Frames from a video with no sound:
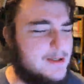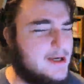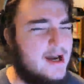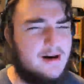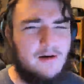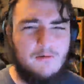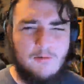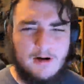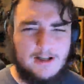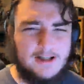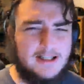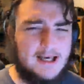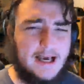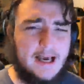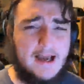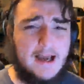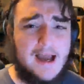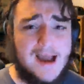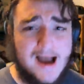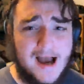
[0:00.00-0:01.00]
I don't want that.
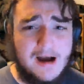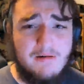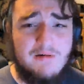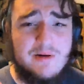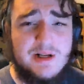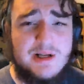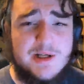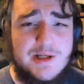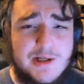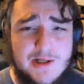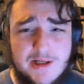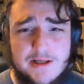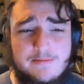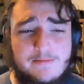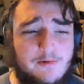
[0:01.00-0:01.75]
I want a sim